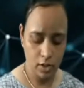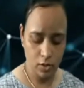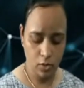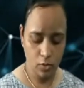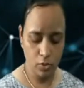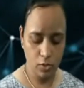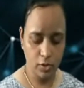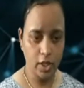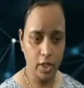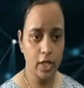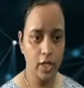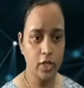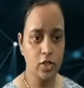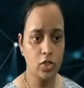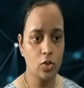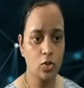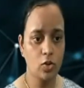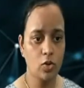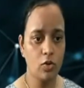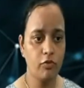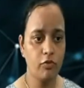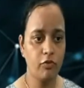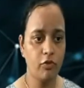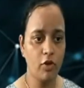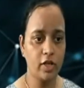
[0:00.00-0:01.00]
Okay,
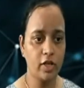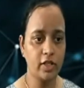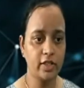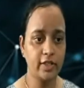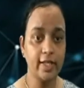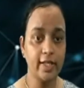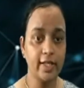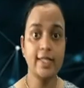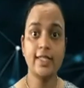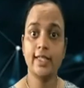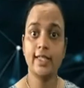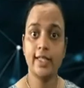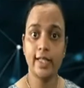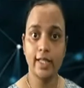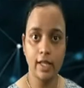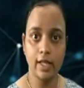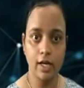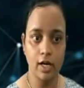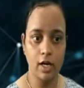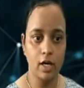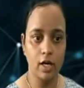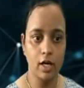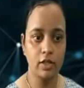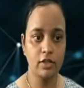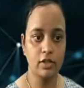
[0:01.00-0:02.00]
so for this
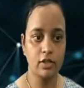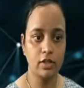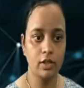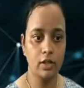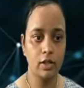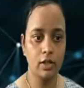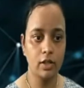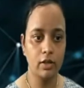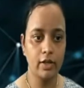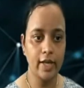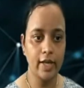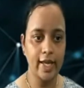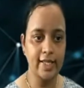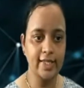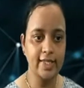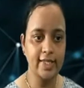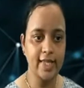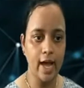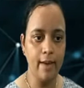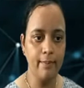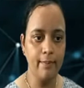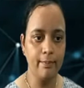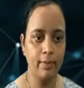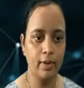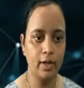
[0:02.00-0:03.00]

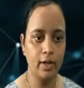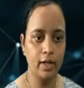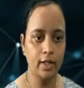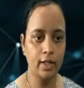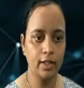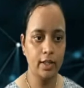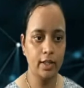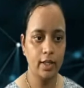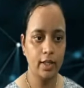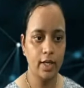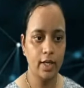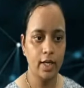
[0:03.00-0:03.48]
example,